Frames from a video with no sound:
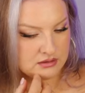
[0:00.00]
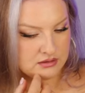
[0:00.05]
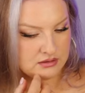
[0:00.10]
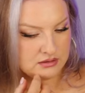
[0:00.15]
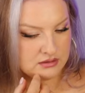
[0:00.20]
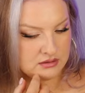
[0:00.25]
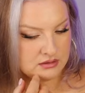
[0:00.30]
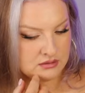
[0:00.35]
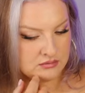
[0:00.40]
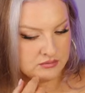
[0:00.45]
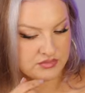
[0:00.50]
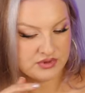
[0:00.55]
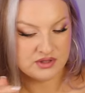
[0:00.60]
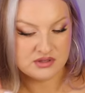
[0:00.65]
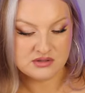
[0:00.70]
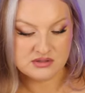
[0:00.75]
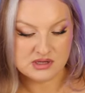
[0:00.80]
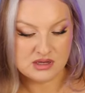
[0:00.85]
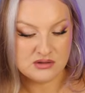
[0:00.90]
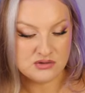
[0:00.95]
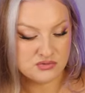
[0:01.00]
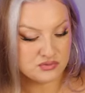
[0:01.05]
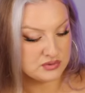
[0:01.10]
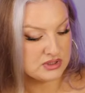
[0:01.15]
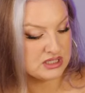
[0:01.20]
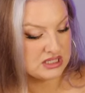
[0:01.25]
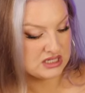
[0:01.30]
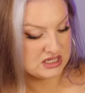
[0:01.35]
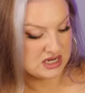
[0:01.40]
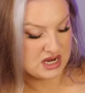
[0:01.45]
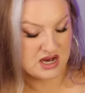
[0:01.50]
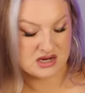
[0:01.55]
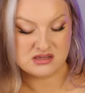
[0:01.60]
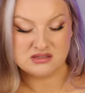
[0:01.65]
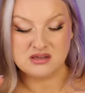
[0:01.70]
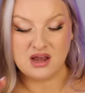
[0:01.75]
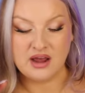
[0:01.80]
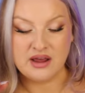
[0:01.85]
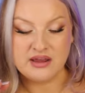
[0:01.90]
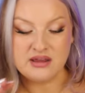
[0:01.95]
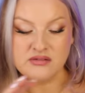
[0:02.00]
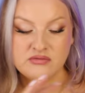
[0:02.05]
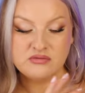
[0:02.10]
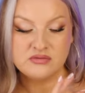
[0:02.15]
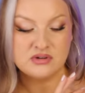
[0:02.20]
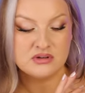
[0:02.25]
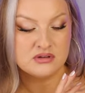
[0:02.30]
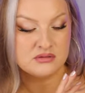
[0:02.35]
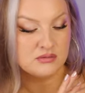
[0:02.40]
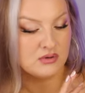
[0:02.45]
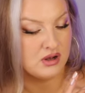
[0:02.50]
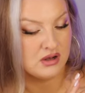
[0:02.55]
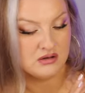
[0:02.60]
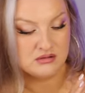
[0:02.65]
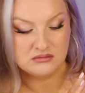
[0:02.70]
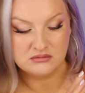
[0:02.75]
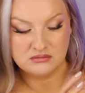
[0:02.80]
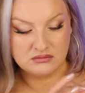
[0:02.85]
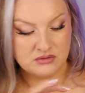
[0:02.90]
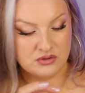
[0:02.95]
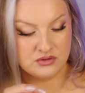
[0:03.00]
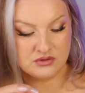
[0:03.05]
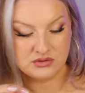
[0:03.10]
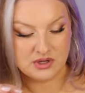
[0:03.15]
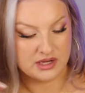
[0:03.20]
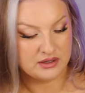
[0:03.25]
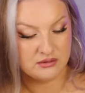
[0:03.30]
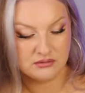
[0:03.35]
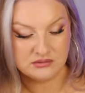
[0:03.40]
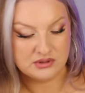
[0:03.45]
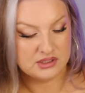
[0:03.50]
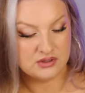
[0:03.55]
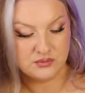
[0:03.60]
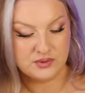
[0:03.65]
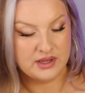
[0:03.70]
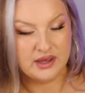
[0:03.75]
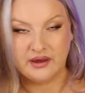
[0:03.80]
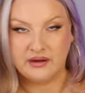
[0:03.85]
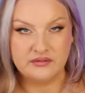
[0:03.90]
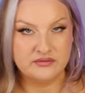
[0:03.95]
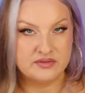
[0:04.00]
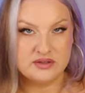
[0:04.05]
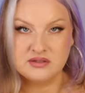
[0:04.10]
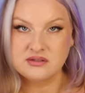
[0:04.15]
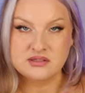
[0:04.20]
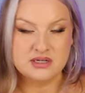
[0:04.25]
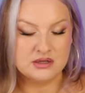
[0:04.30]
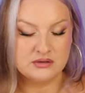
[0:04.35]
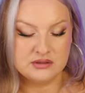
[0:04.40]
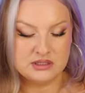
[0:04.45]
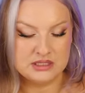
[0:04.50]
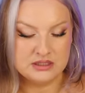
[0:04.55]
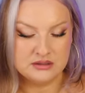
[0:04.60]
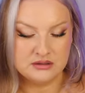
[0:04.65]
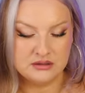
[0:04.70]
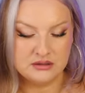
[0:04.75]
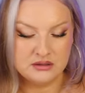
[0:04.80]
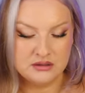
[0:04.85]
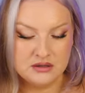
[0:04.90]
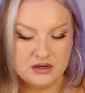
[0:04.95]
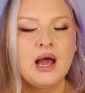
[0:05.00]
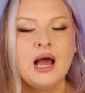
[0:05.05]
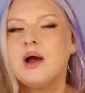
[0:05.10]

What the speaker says: This sounds really nice. I don't think we have these down here.